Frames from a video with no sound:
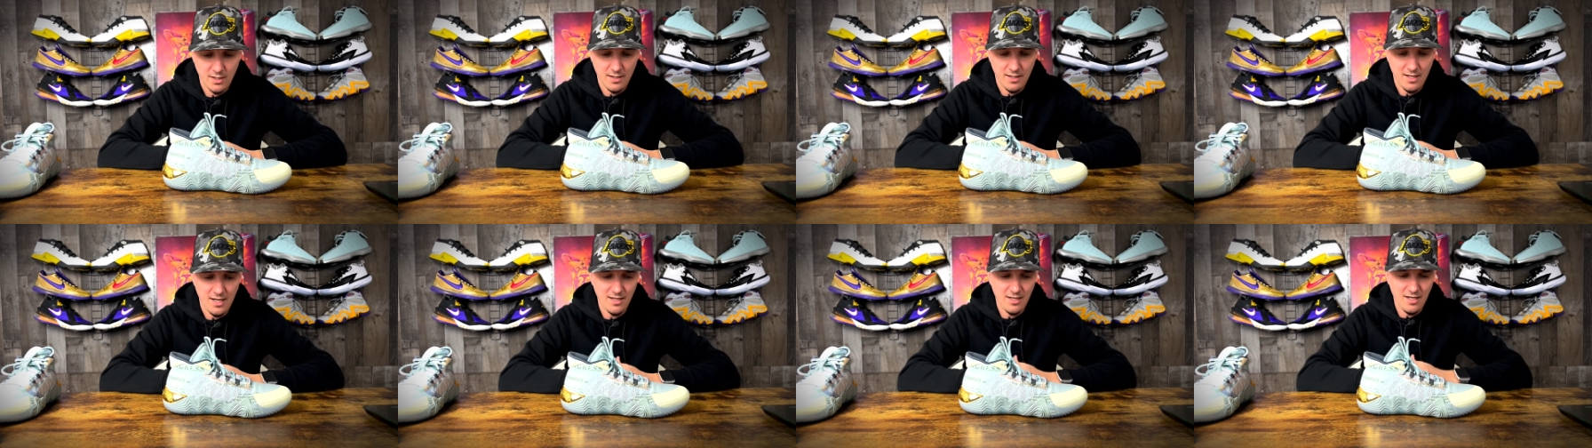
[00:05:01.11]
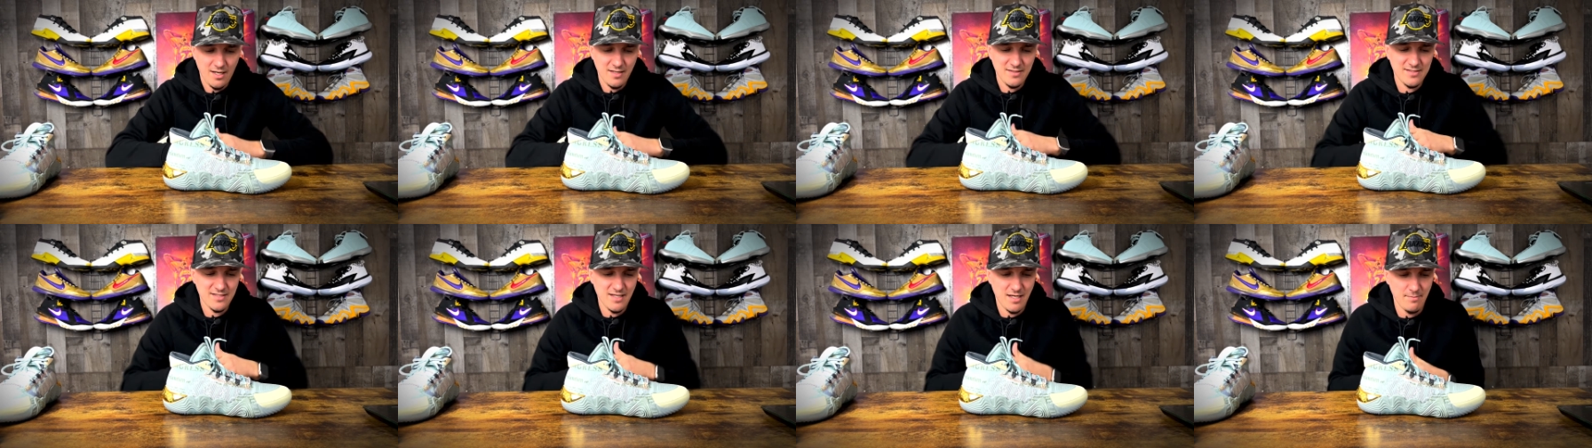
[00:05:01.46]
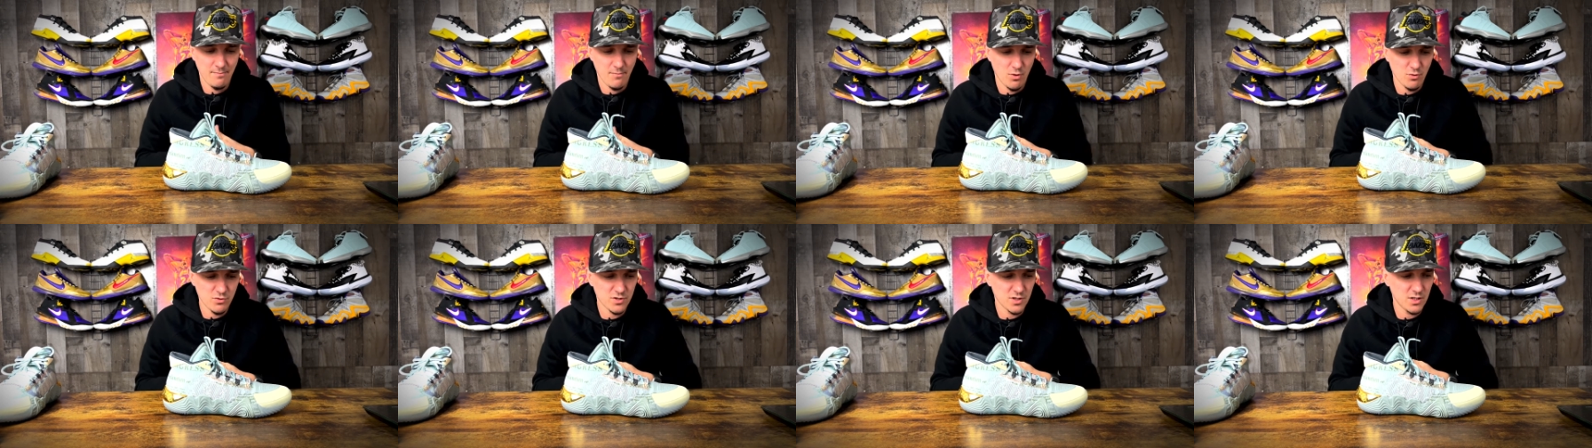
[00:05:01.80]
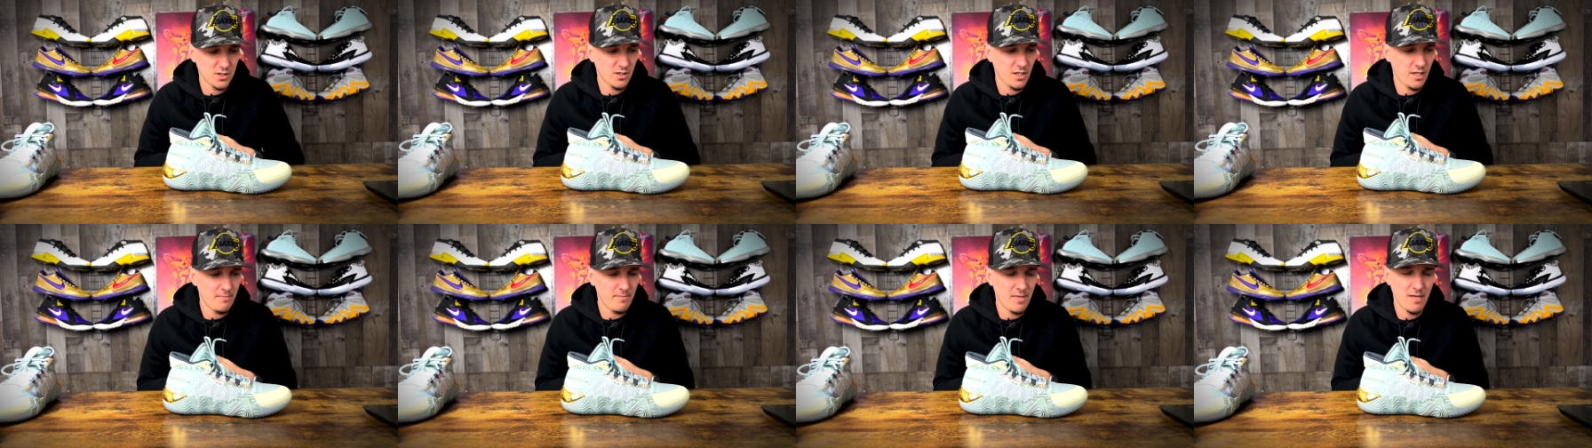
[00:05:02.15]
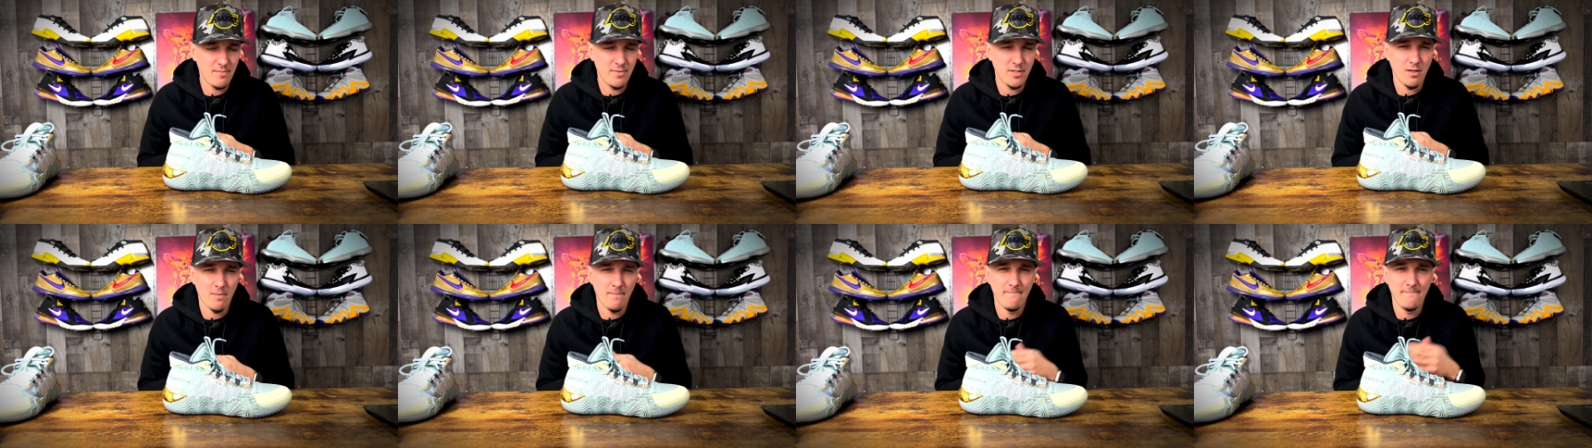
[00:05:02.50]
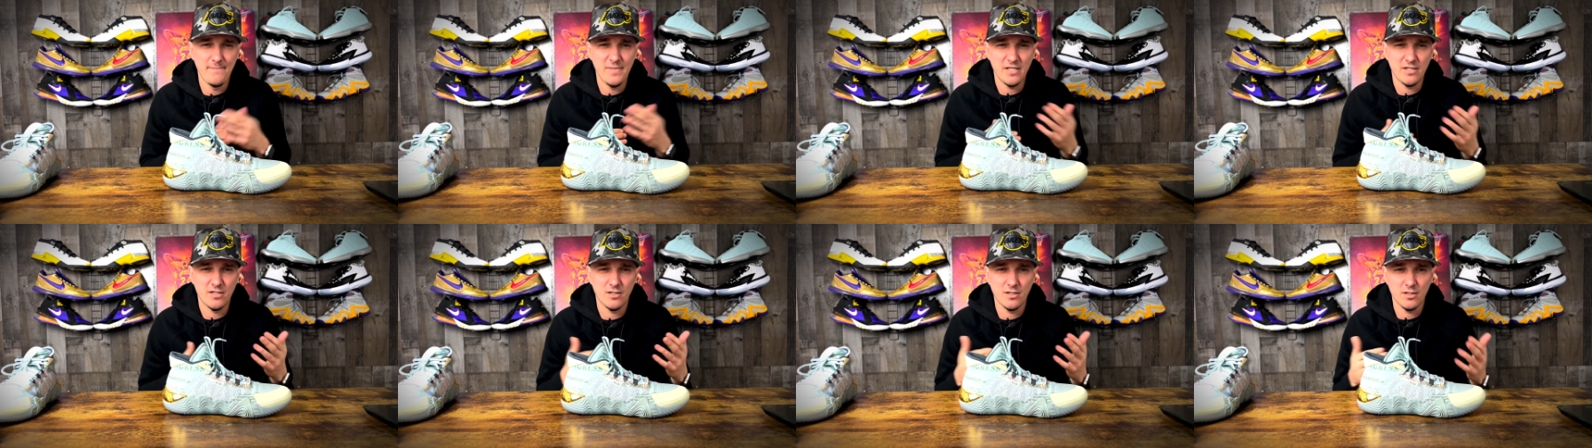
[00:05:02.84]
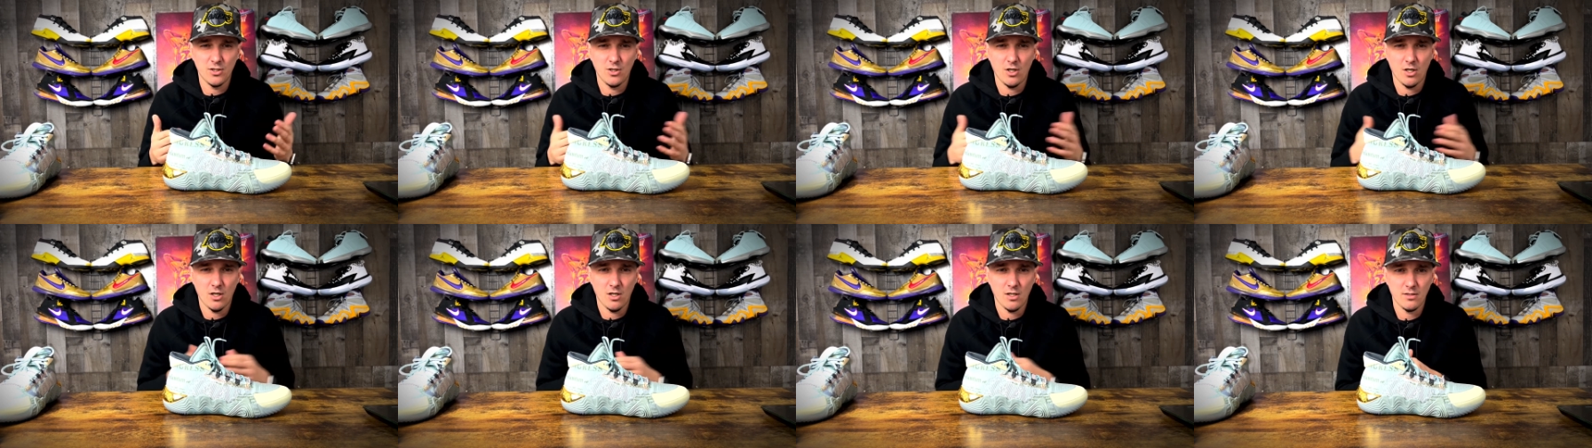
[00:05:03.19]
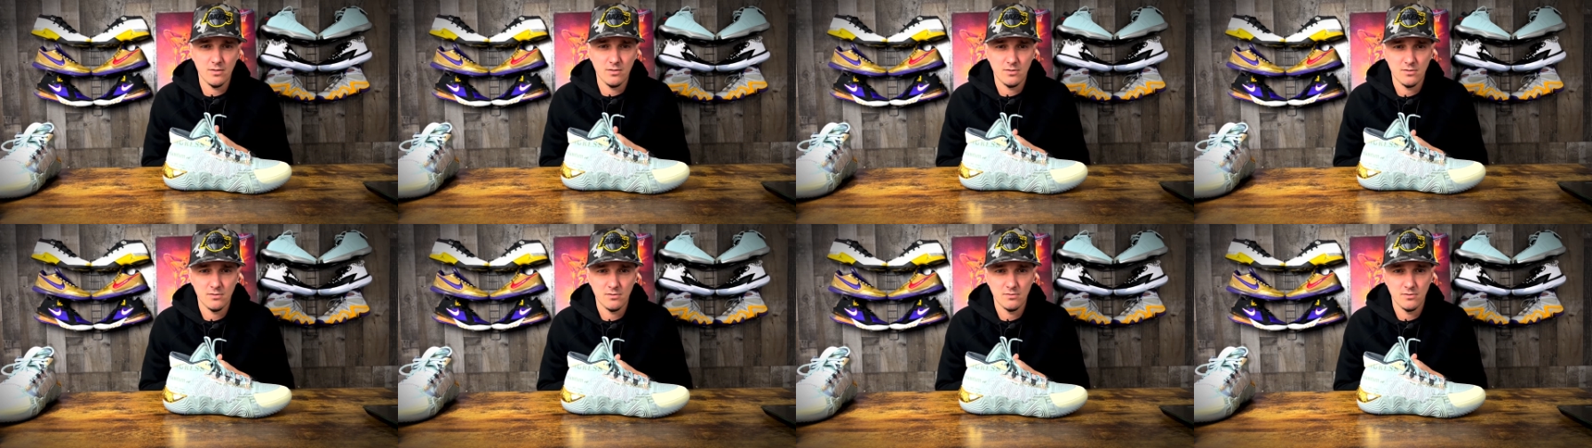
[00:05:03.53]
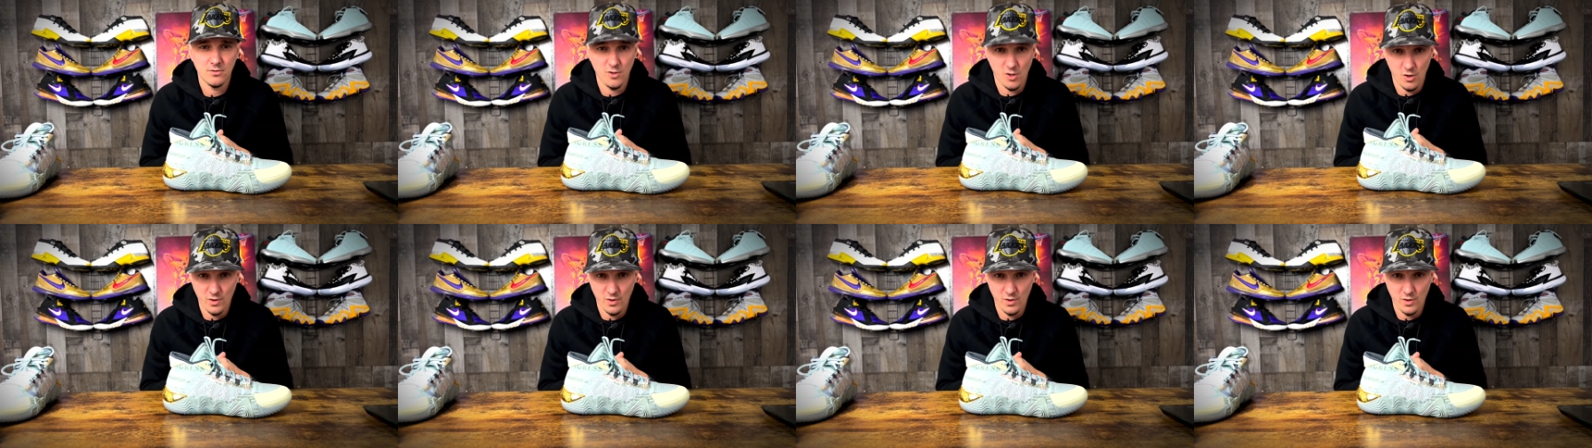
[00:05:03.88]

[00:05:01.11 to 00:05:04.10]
I'd say mostly like maybe a bigger guard. You know,